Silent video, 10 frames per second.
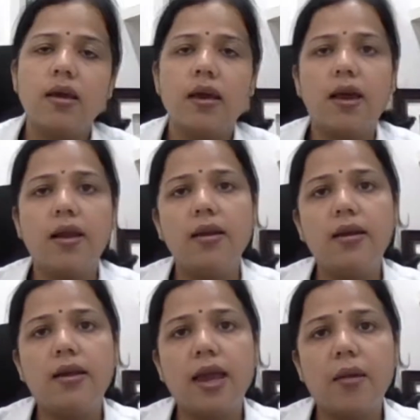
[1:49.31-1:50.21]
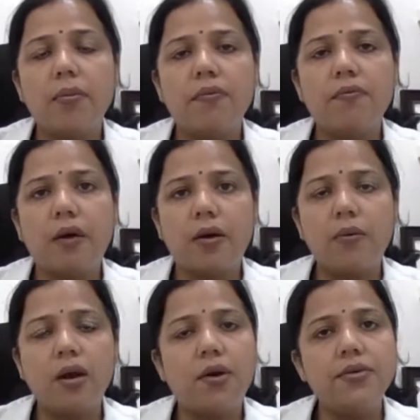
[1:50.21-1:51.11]
and it can be
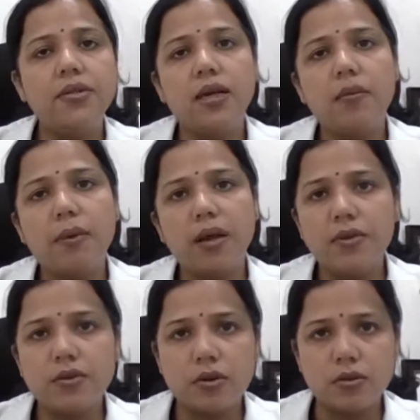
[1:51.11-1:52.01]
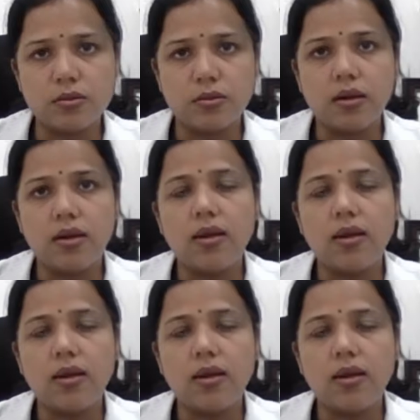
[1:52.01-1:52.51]
found outside the pelvis also.